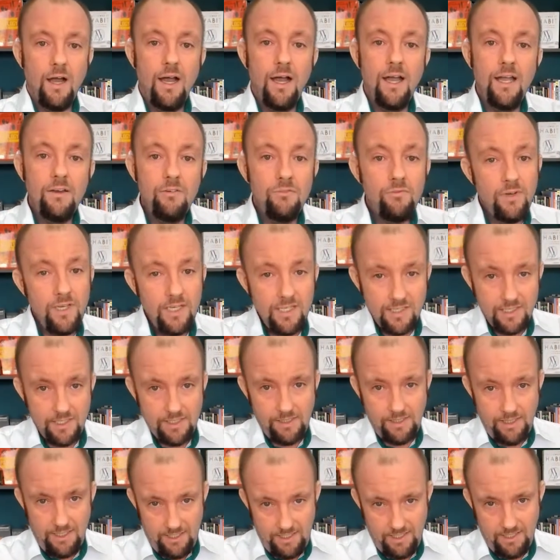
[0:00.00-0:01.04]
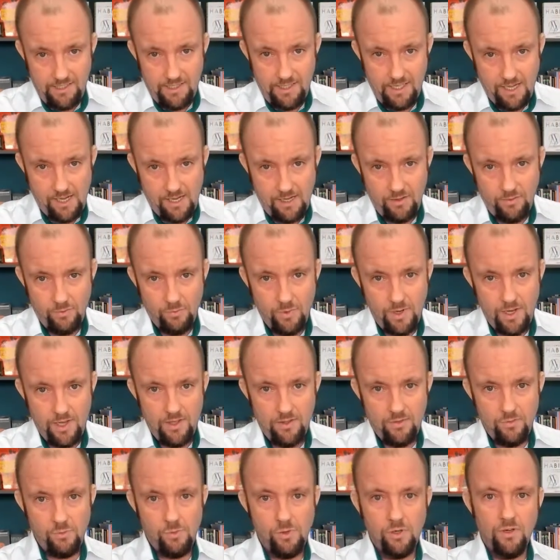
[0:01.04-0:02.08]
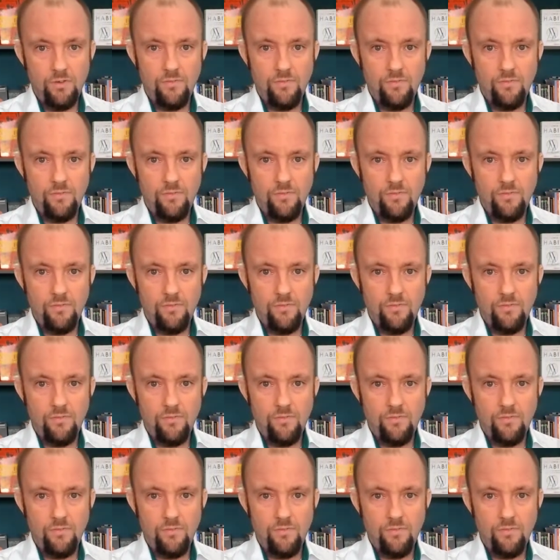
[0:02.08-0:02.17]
I recently did that with one